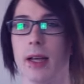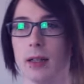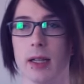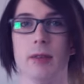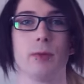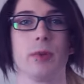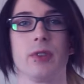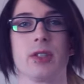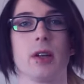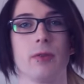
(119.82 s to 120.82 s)
and live with
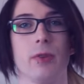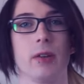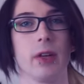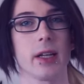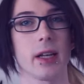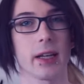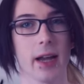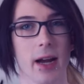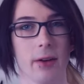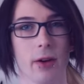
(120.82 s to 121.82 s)
the stuff that they can
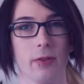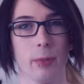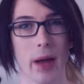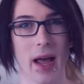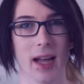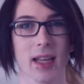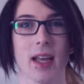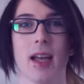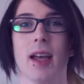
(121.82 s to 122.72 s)
carry on their back,